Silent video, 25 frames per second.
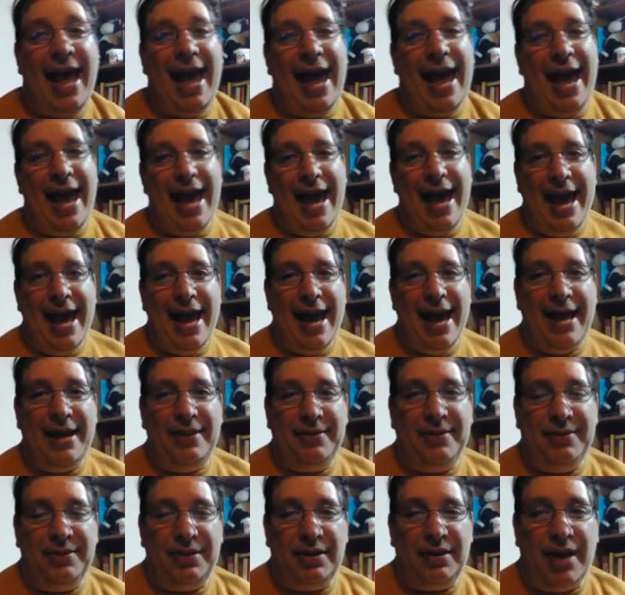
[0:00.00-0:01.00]

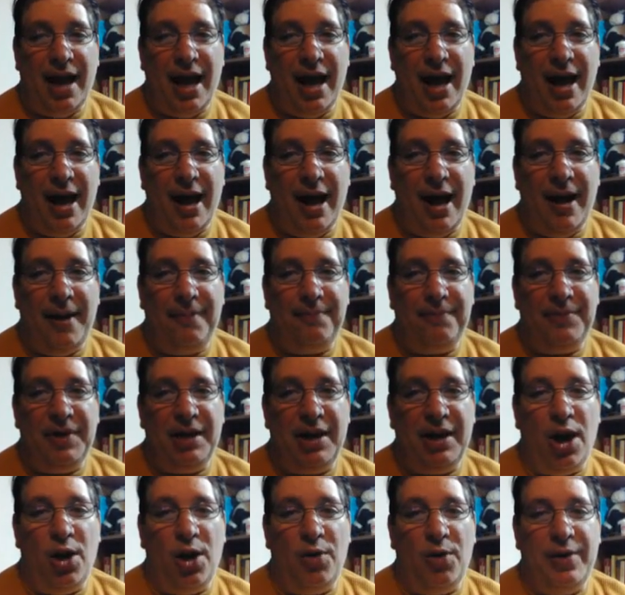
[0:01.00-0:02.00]
And,
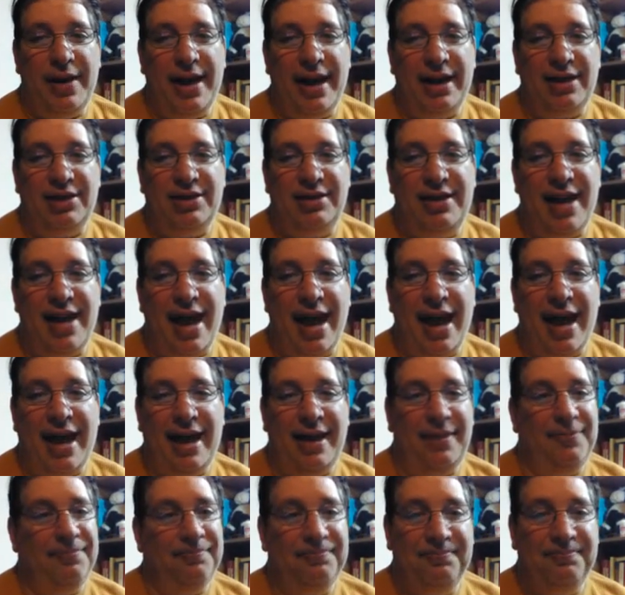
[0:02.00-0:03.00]
the next
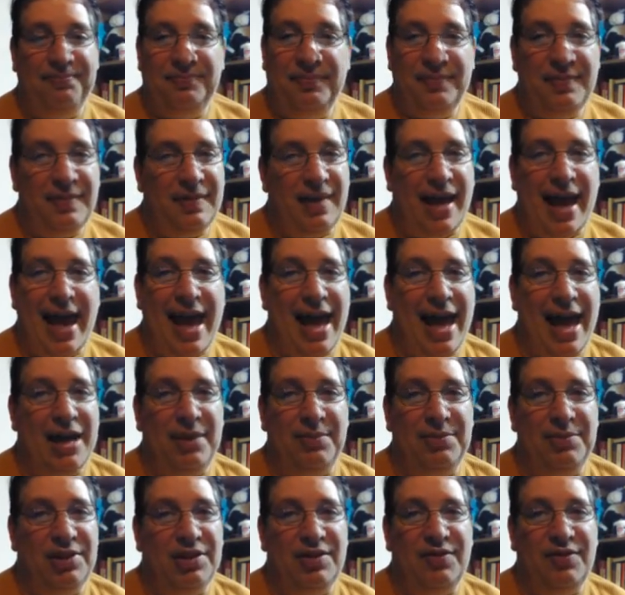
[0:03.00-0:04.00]
day,
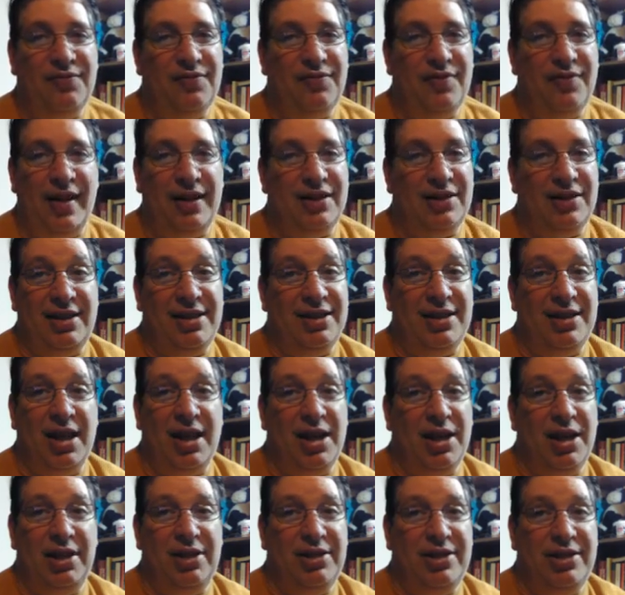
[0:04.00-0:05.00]
Adam just thinks he's
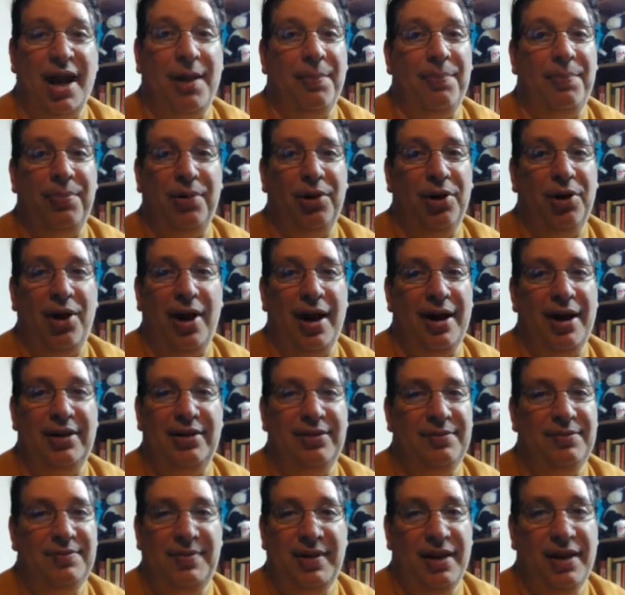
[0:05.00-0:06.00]
going to dump her
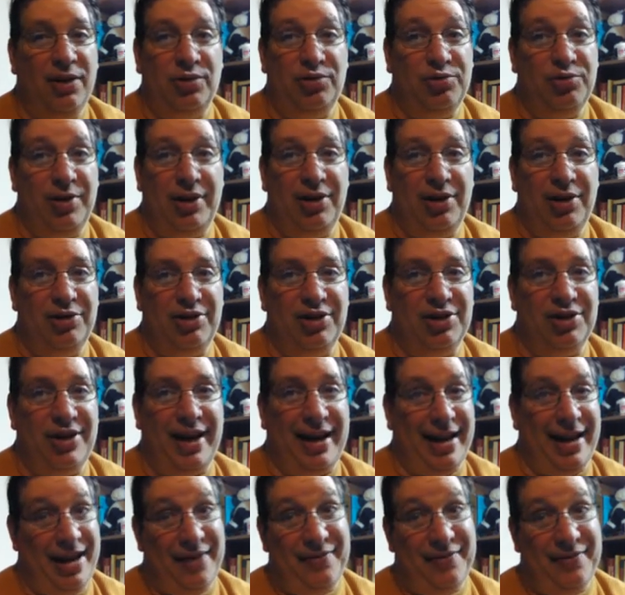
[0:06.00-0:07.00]
and, treat her just
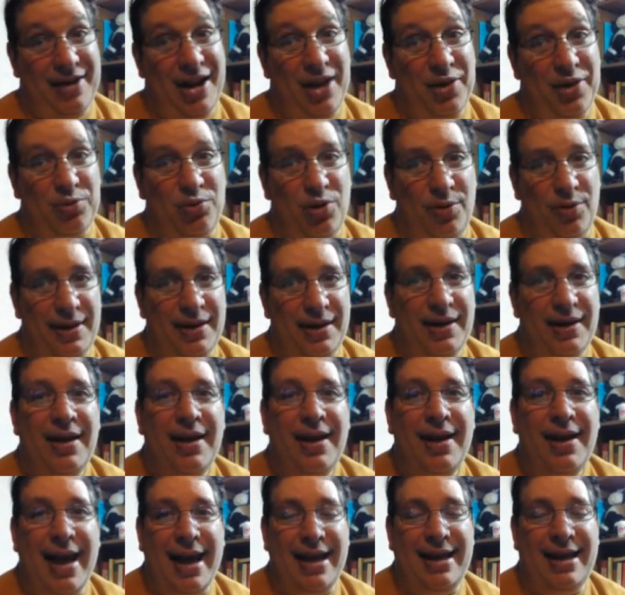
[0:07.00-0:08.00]
like every other woman.
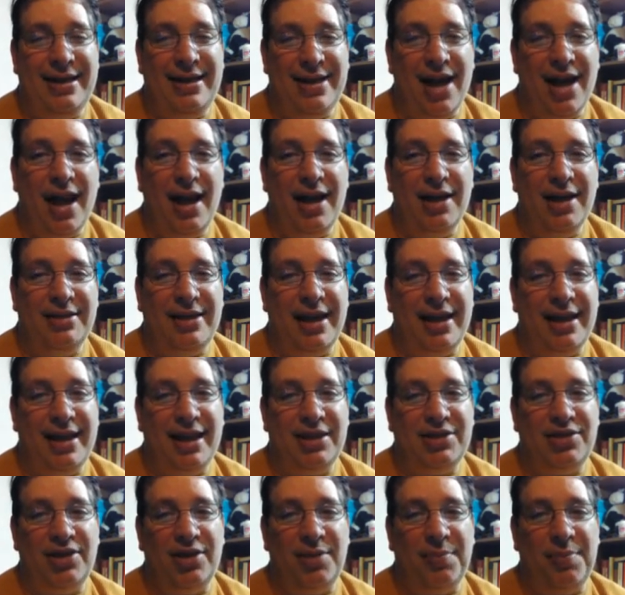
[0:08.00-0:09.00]
And he does, and he
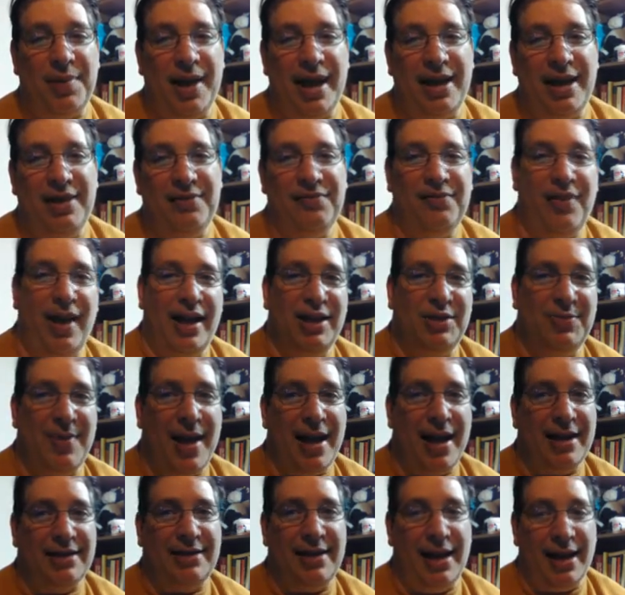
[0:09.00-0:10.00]
gets on the plane and flies
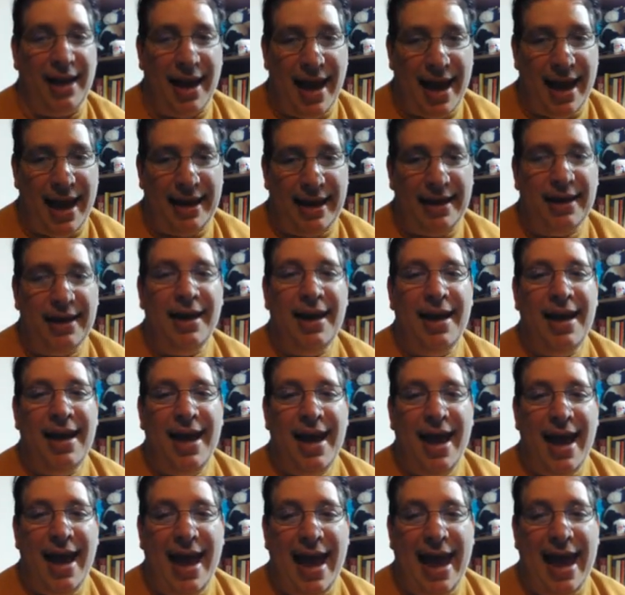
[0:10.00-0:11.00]
back to L.A.
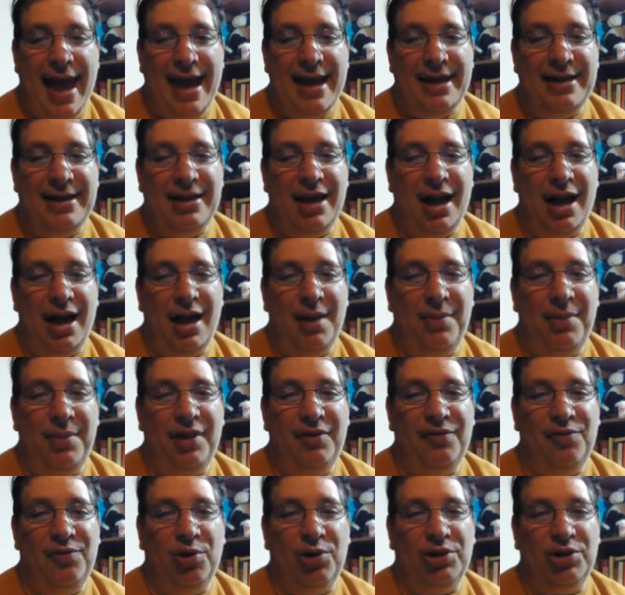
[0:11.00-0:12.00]
And
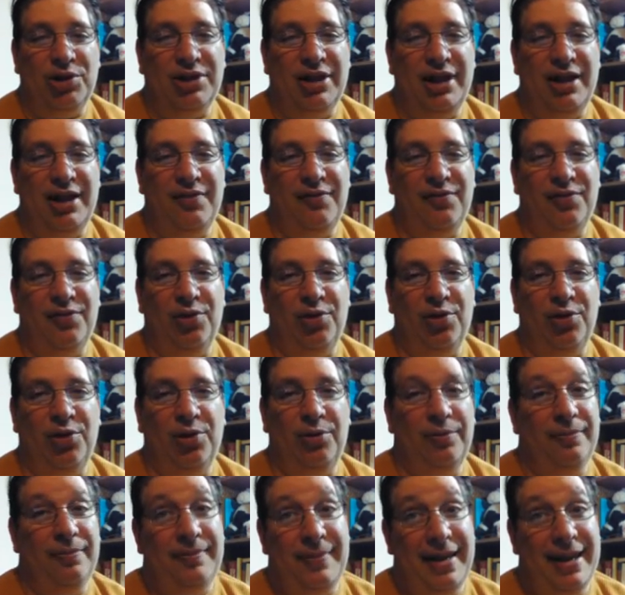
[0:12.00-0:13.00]
unfortunately
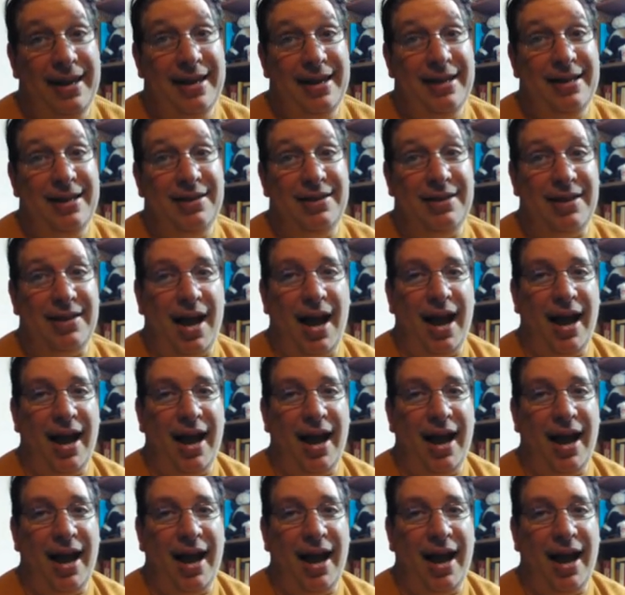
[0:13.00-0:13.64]
for his,